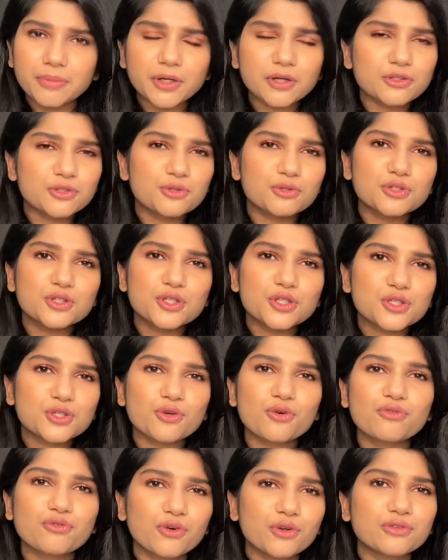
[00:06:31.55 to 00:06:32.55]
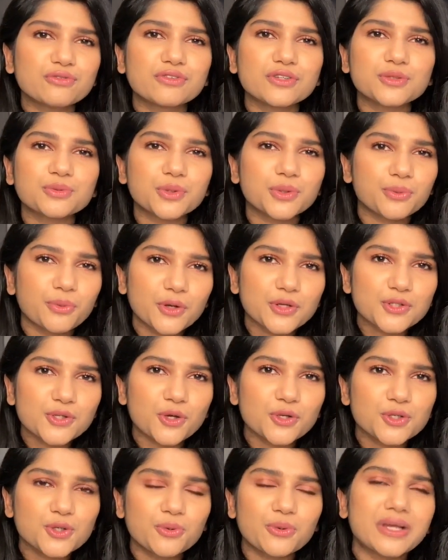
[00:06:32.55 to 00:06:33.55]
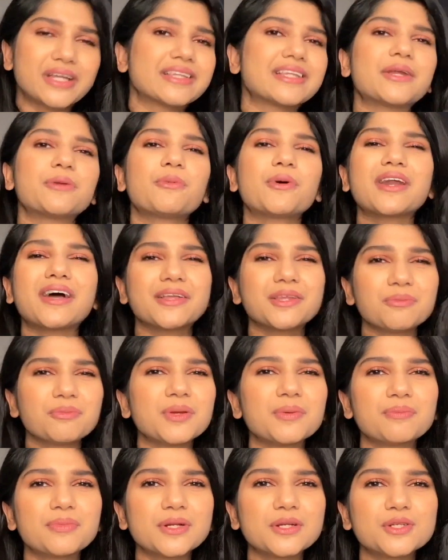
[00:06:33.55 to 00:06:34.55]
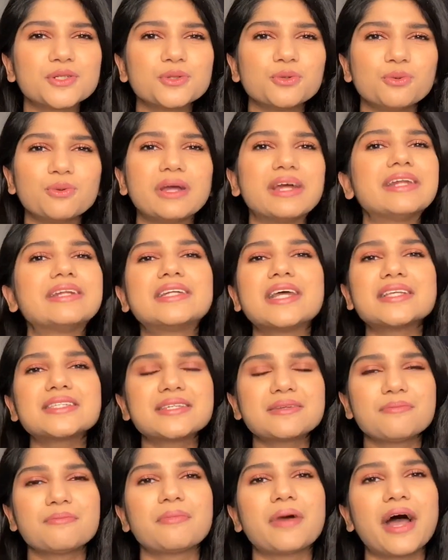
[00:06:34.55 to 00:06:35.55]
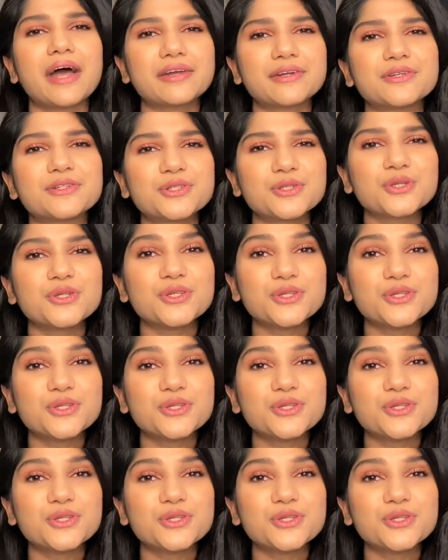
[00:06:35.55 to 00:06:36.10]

because you're just so fulfilled with what you're doing that what other people do, it doesn't matter to